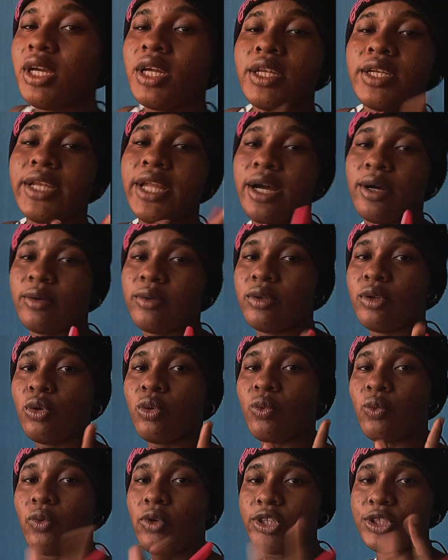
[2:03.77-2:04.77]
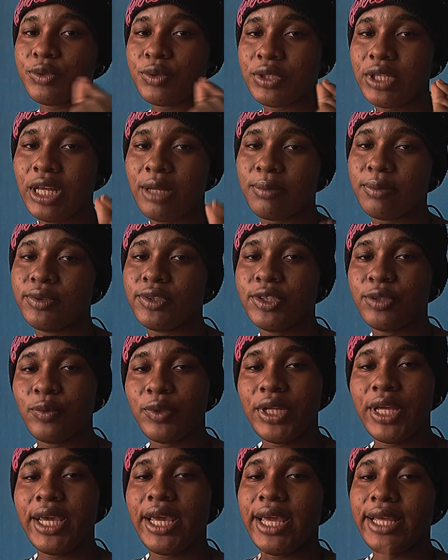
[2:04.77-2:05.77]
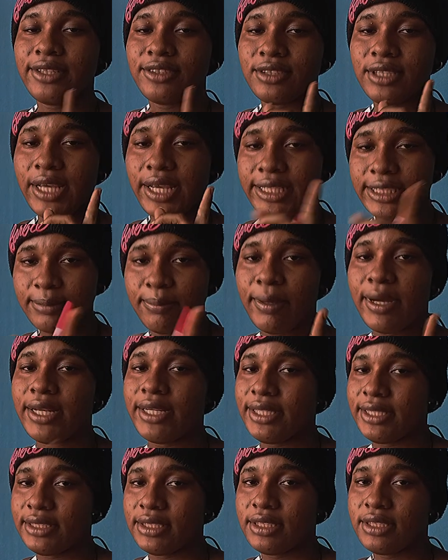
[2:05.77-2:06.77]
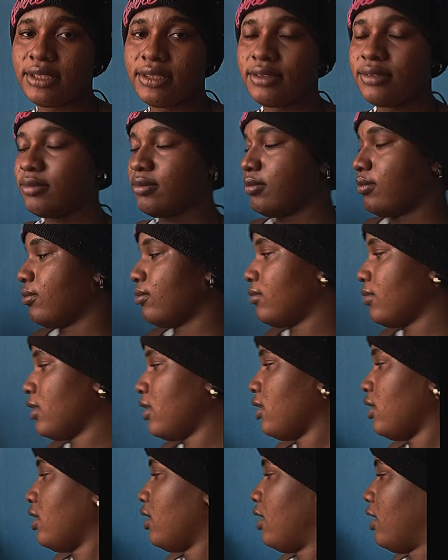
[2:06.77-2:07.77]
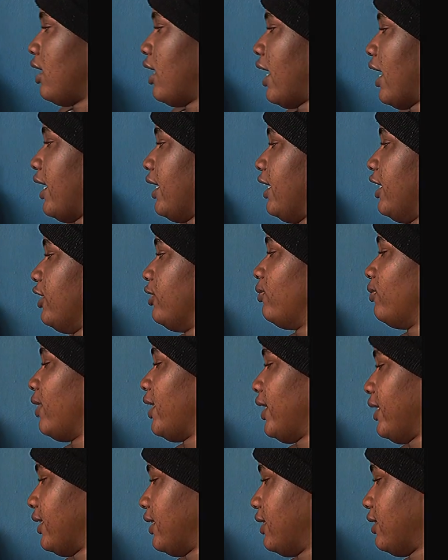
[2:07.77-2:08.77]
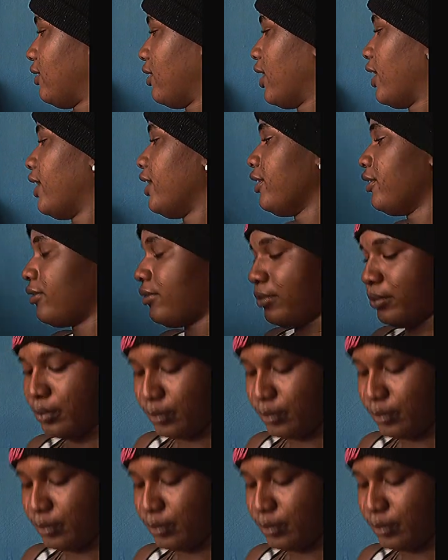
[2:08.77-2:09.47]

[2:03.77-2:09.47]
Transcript: Now, watch what happens when I expand it. I eat rice, okay?